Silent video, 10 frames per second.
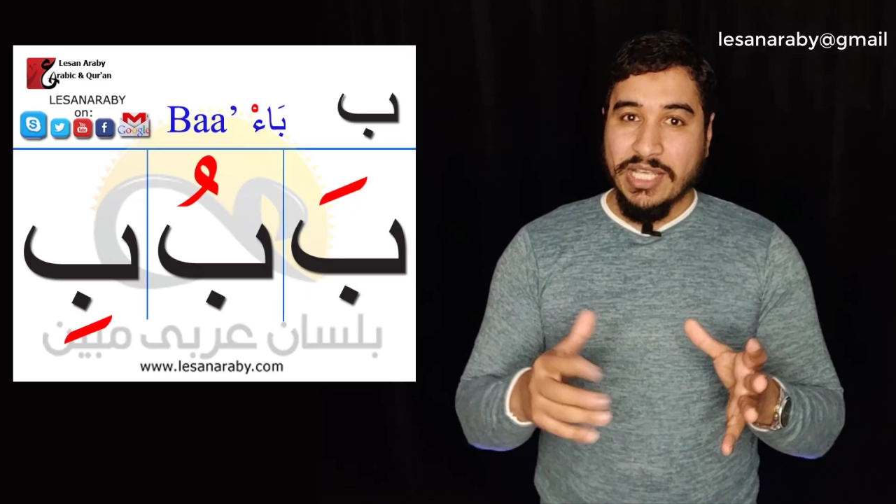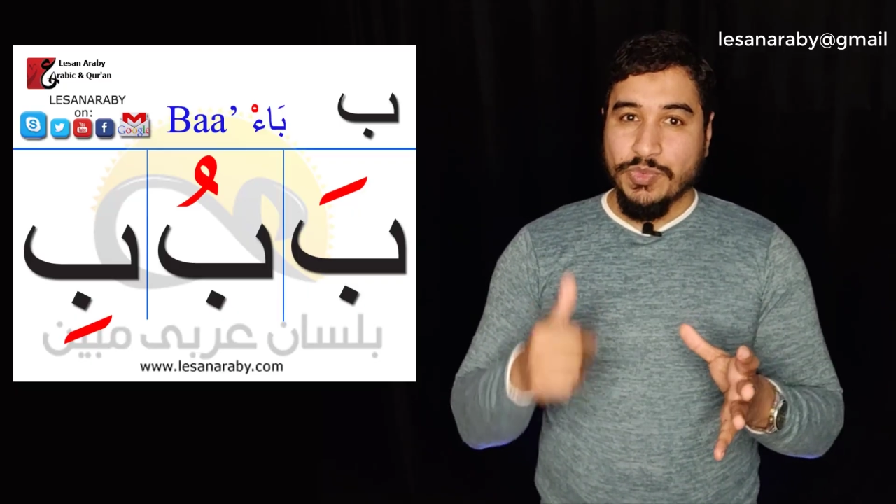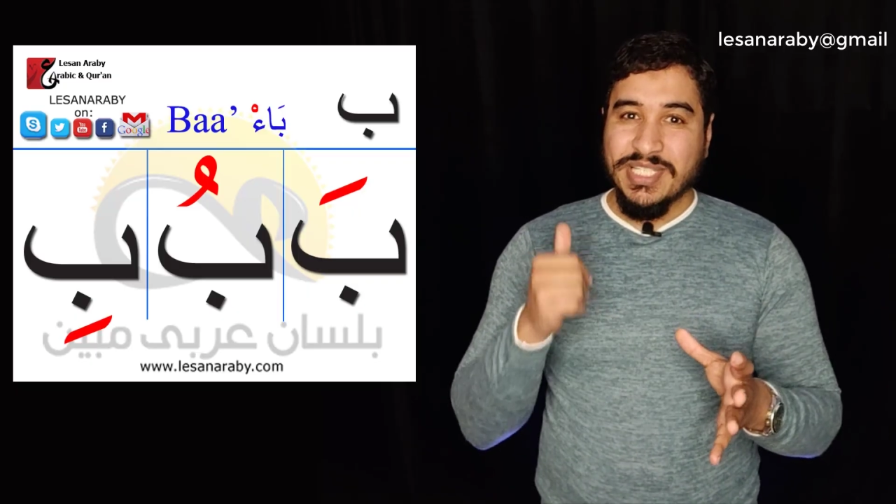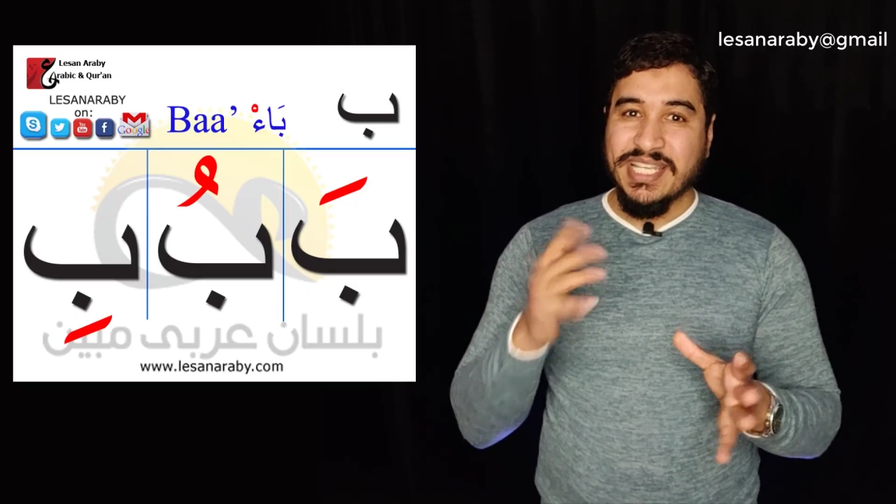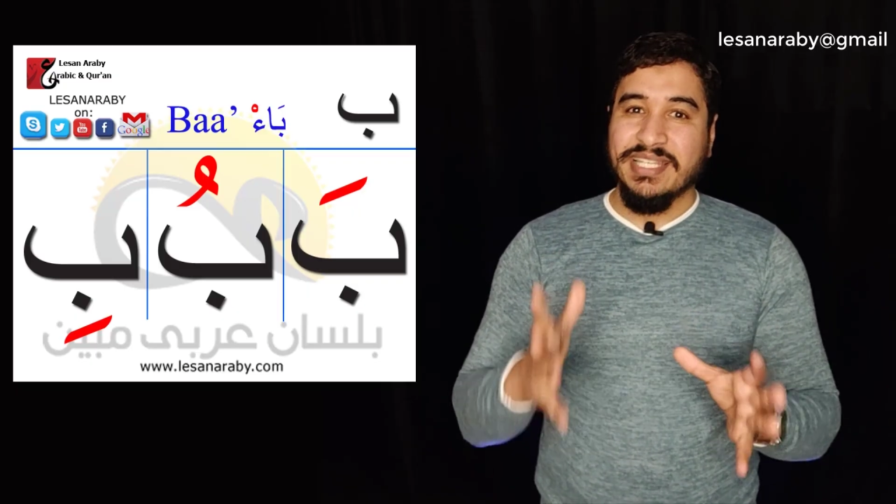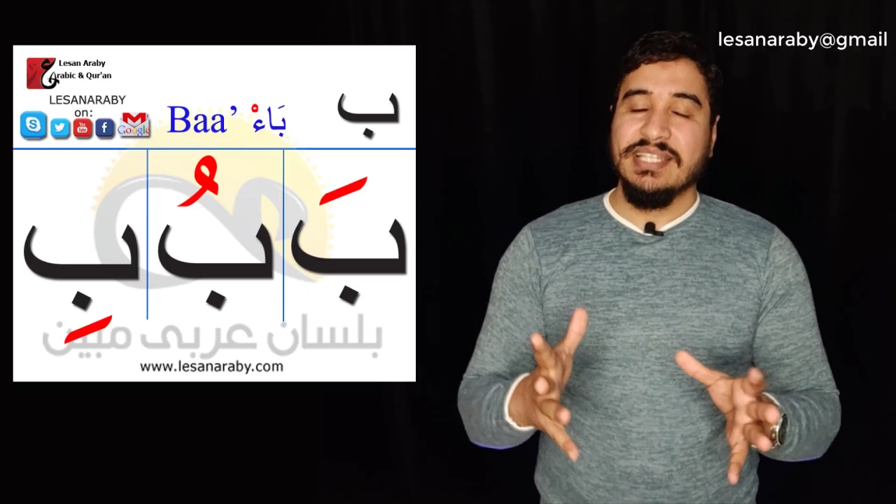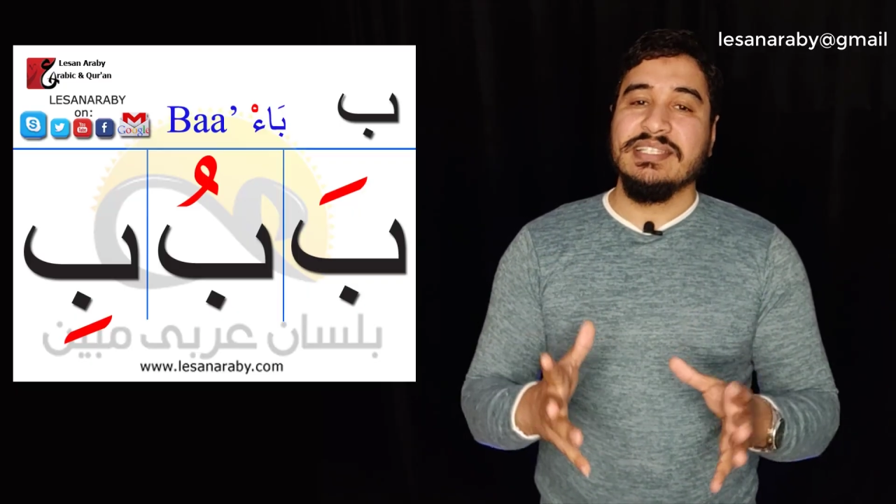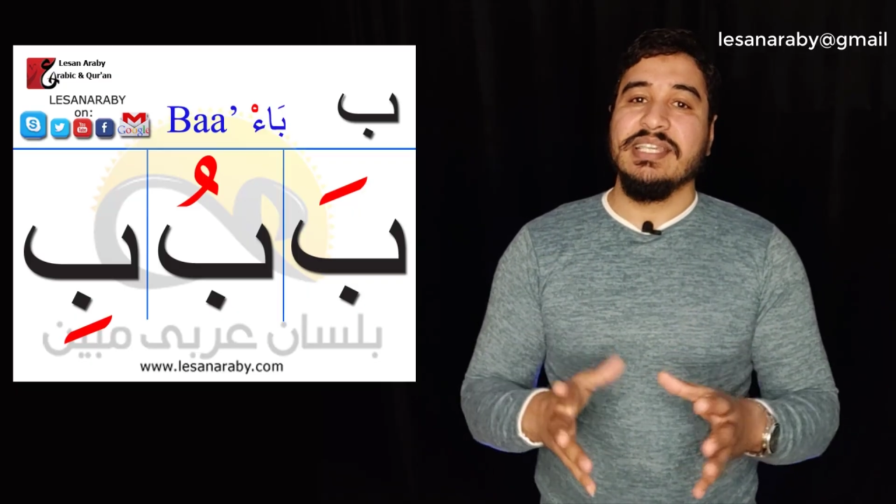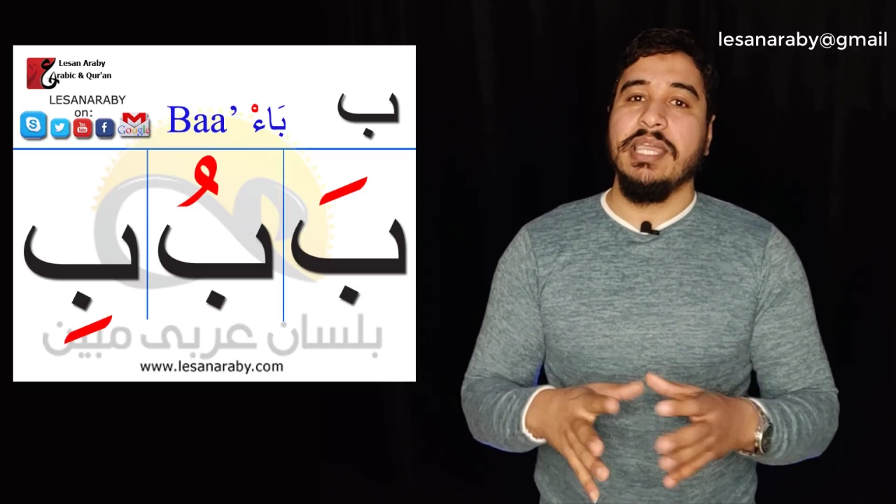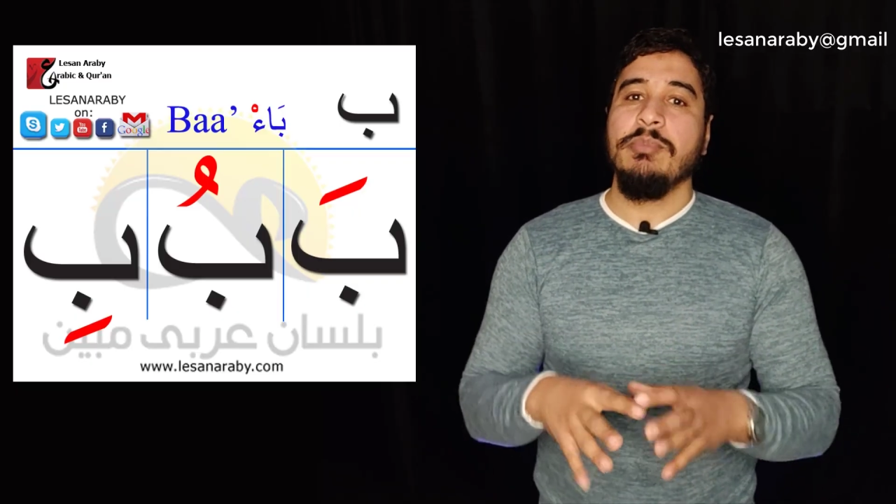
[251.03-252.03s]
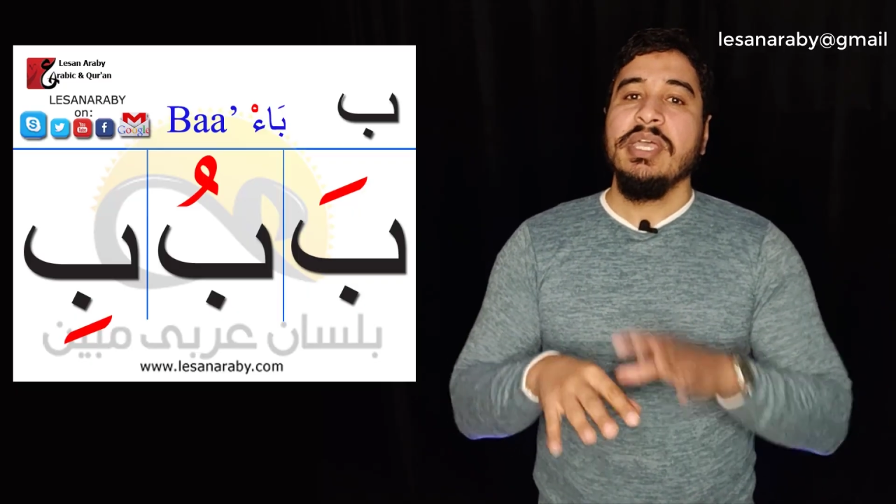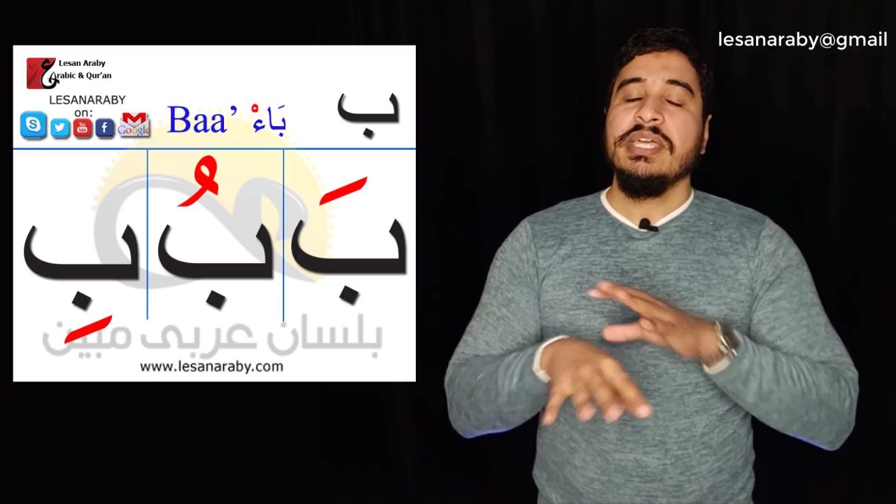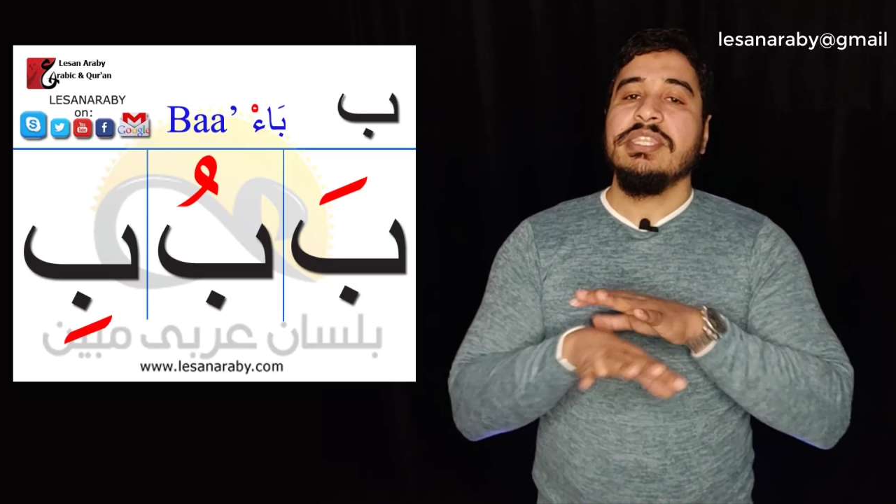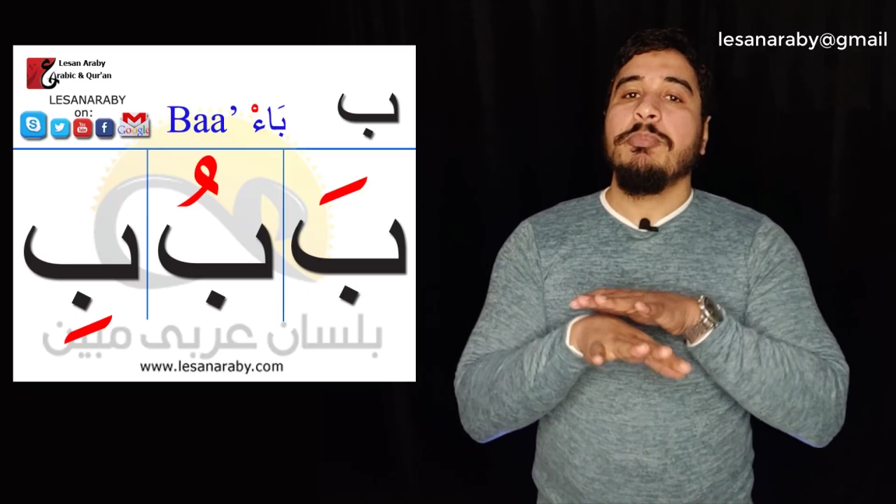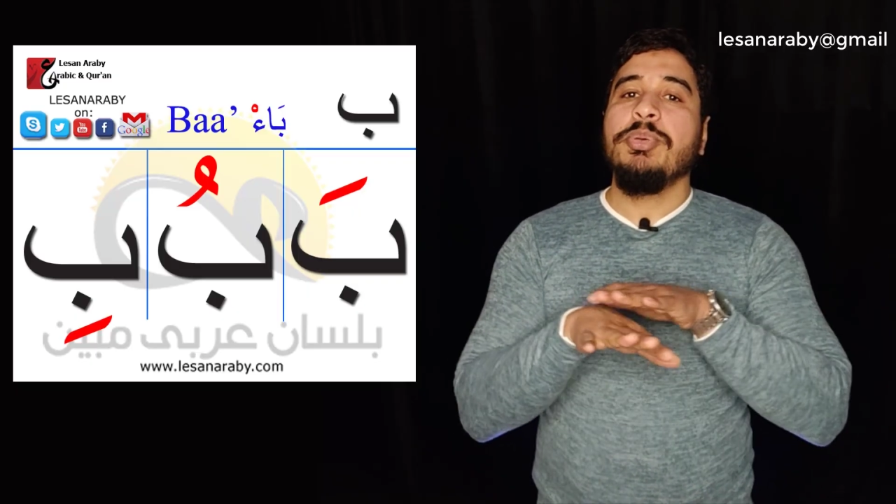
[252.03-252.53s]
as we said last time,
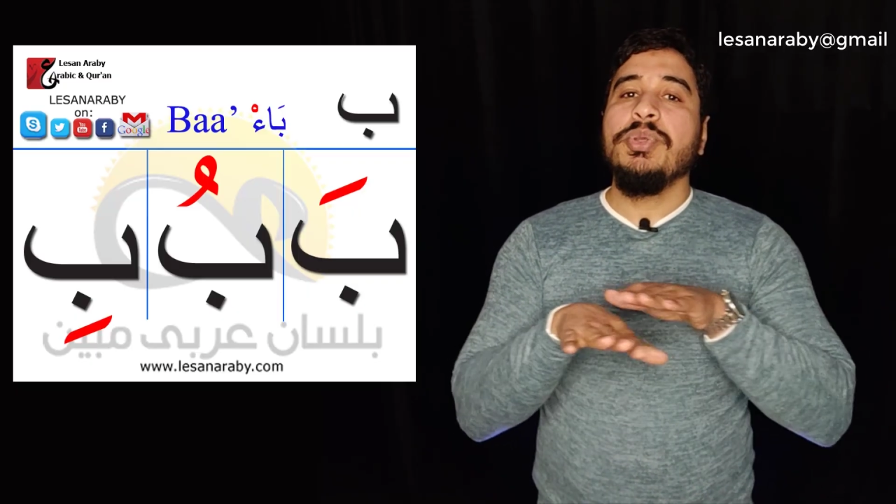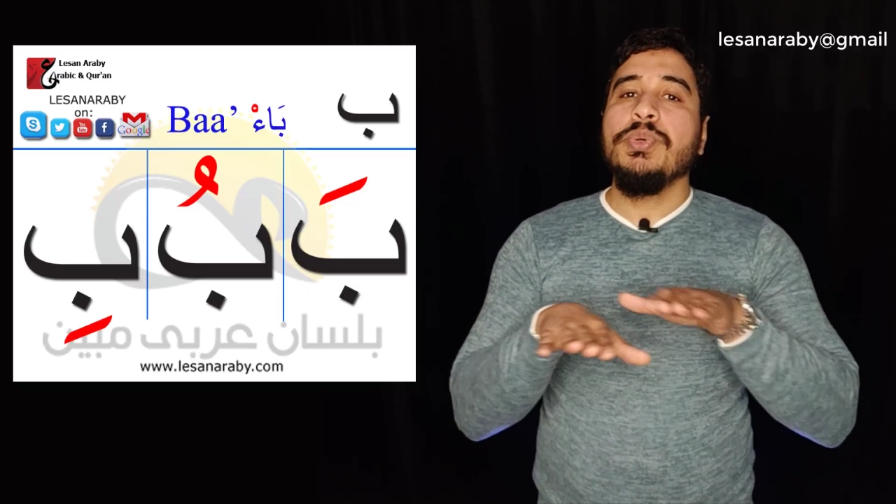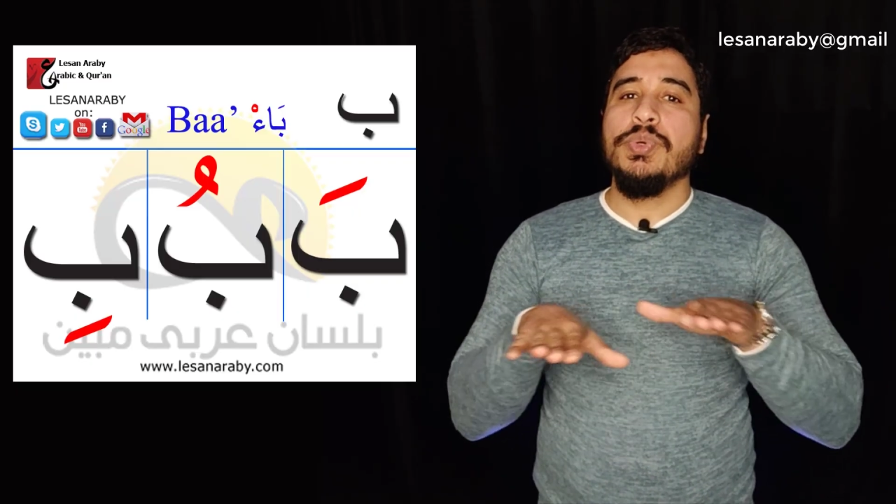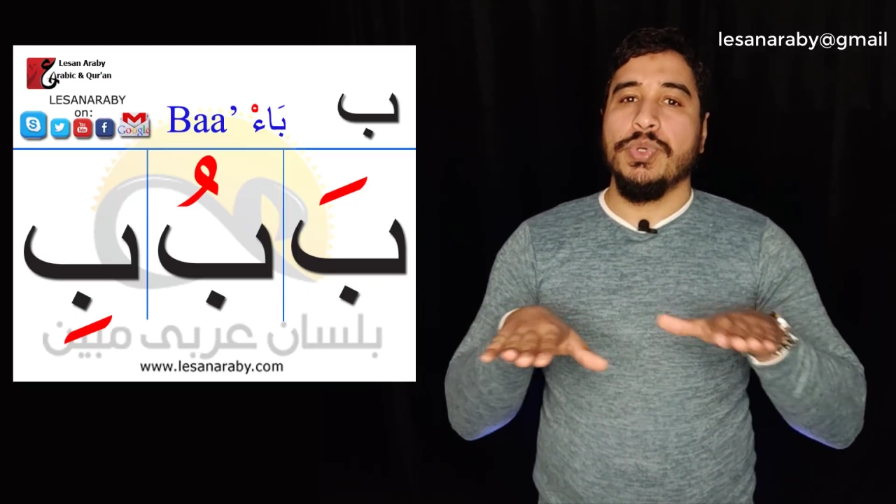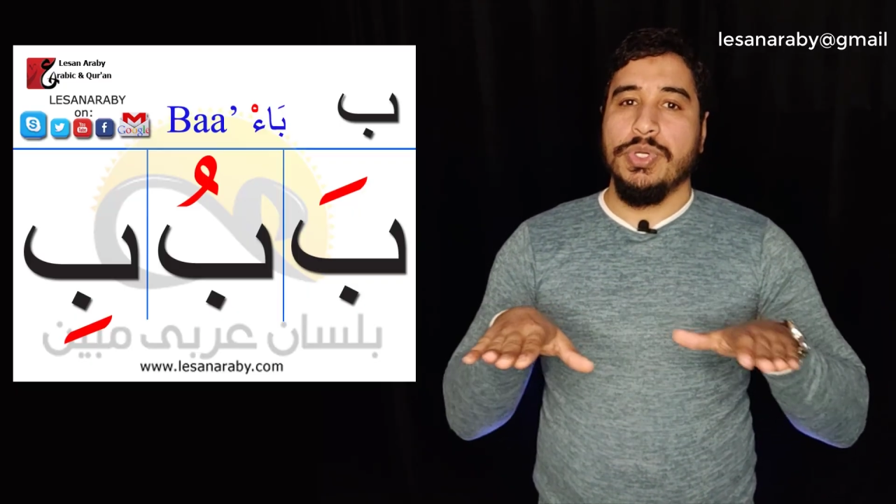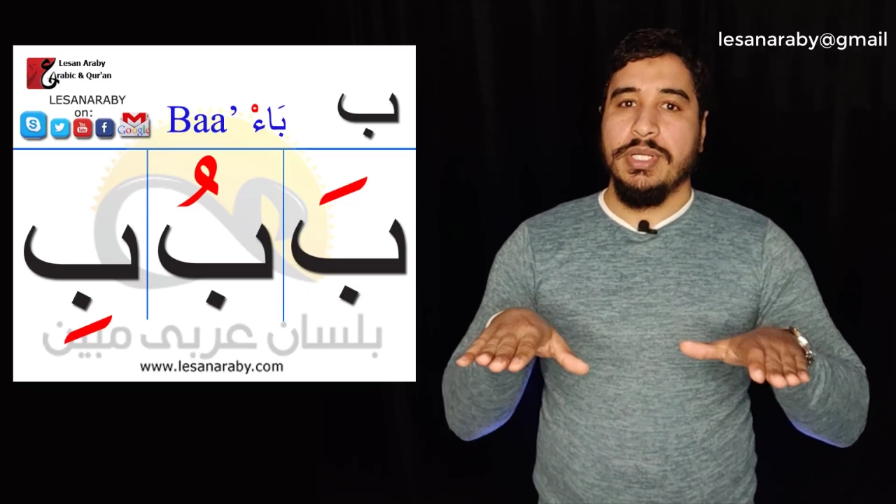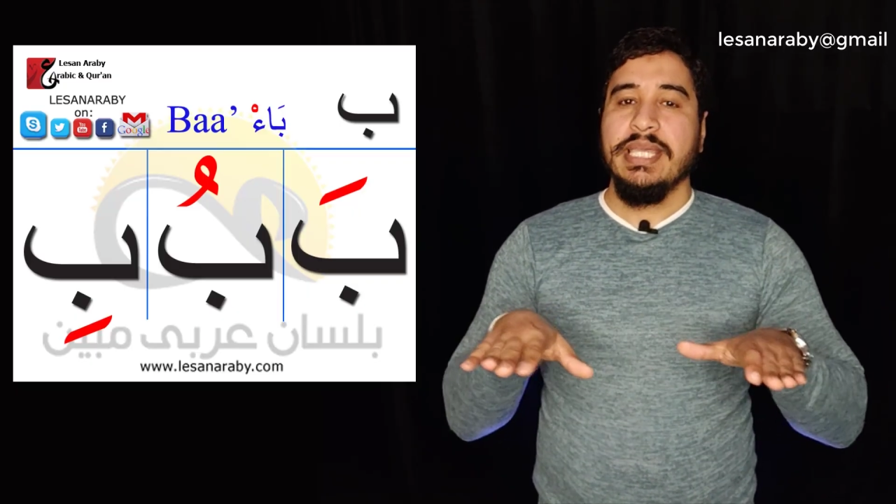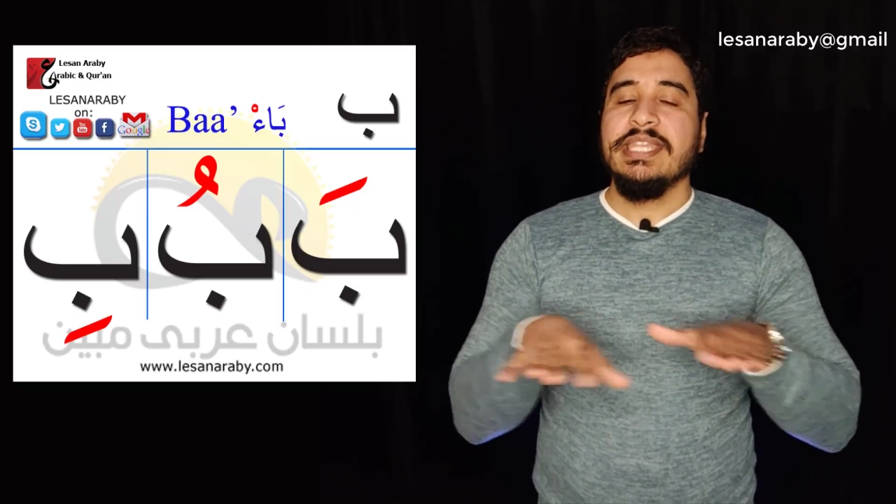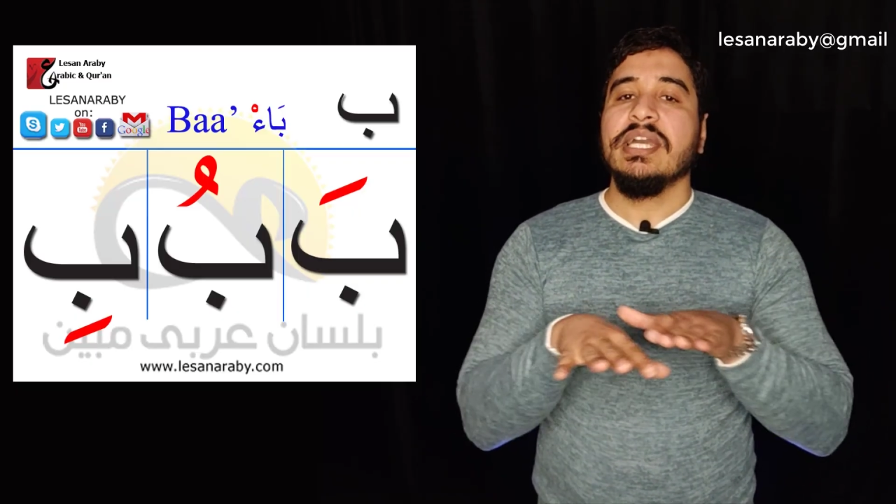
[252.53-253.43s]
the pure,